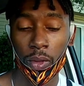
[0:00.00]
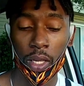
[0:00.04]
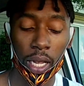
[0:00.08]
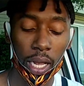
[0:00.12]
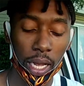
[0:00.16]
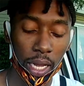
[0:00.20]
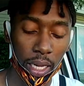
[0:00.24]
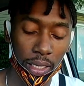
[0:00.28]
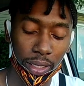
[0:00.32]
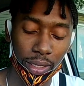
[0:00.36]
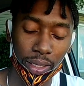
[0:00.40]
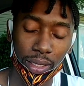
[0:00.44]

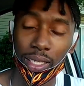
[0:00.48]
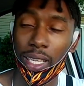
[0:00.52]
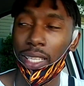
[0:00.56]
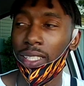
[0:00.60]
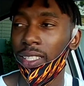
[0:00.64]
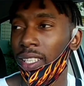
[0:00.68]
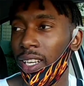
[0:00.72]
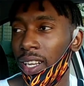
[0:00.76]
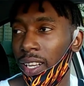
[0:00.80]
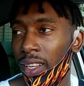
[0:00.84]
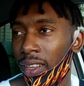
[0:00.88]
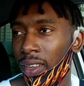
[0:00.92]
And
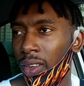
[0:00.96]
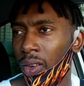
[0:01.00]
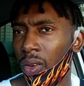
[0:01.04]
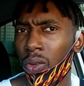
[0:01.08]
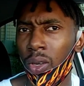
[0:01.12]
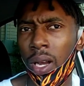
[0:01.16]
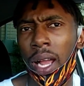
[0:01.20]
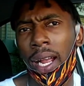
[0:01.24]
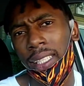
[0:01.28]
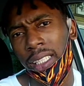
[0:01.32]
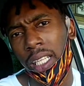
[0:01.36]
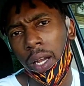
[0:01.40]
yesterday,
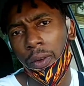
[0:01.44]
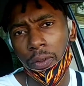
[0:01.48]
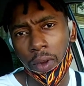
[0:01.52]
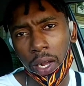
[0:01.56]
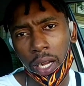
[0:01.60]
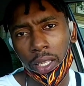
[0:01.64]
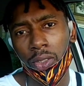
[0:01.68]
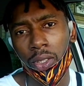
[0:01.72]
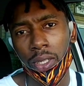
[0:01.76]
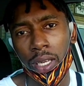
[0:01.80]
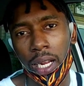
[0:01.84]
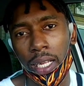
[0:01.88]
when I get a
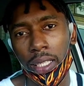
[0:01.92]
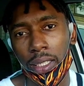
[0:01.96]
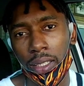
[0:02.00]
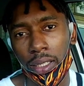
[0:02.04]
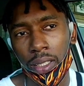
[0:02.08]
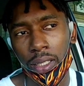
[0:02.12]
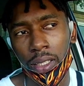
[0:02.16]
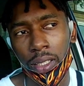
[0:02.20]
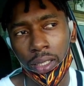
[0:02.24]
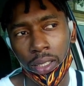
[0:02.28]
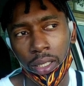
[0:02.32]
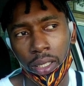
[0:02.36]
vlog tonight,
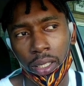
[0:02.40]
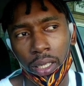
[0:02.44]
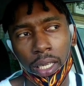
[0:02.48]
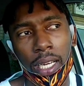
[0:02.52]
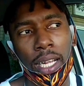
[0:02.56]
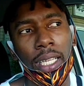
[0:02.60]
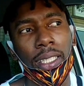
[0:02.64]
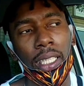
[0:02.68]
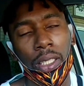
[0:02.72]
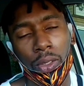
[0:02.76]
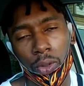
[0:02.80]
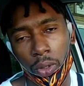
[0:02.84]

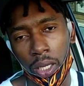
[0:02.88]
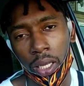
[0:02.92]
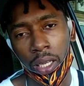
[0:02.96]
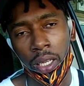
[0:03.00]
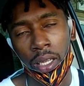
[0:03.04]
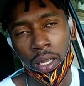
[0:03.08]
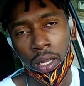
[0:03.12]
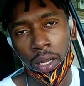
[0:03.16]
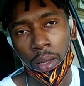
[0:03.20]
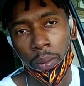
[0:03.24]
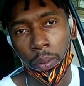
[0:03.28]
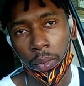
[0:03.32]
later today,
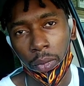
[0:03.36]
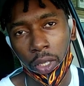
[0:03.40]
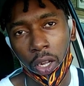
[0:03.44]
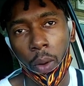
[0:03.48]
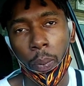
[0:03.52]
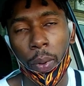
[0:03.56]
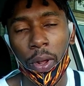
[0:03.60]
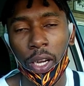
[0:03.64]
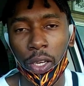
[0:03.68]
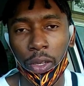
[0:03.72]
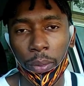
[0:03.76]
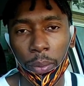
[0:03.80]
we go
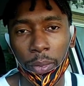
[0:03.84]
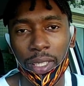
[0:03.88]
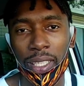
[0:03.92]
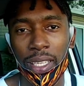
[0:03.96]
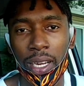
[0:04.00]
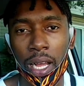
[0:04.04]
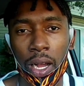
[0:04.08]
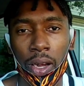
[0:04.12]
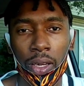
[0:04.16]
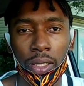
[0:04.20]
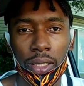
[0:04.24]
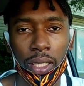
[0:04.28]
up on
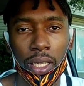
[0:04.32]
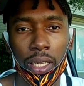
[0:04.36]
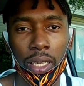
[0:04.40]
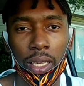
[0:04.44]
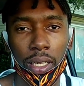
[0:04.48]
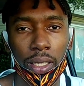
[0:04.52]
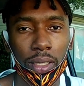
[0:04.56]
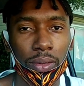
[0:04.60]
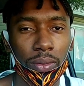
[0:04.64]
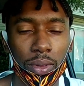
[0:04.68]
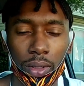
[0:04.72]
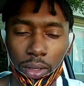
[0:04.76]
the
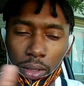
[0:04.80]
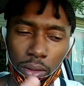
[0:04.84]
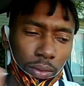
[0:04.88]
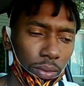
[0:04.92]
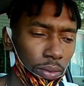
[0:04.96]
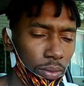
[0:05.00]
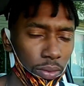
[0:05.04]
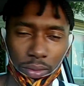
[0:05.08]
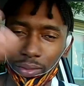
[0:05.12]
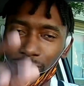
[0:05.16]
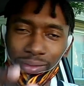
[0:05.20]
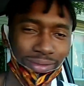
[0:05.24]
hotel
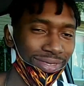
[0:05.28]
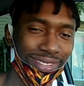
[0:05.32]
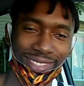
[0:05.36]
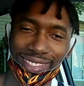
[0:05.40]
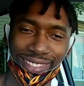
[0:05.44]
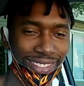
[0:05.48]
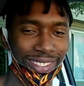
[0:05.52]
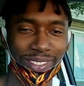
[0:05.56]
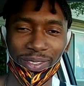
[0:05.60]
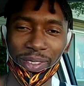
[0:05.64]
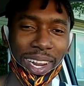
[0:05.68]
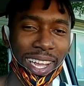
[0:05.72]

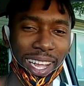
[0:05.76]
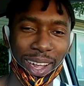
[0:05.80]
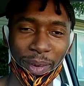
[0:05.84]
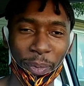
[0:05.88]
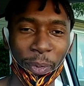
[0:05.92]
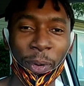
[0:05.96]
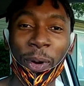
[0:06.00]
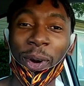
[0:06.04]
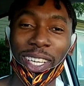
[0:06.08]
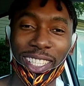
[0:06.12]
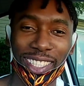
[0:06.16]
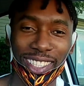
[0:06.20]
vlog a
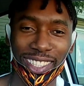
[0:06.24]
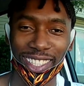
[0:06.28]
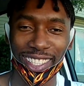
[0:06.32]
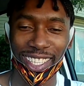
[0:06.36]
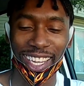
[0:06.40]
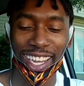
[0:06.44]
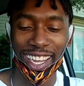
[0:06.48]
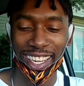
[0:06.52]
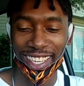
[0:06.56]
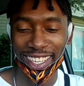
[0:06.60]
post.